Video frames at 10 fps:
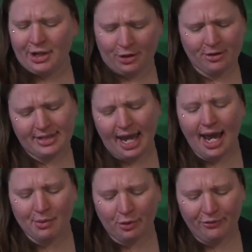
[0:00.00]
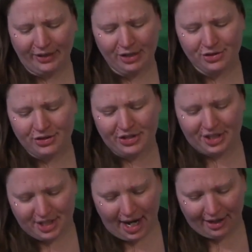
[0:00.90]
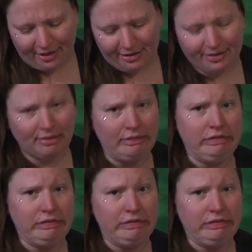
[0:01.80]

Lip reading: Your dad will feed you to the tigers.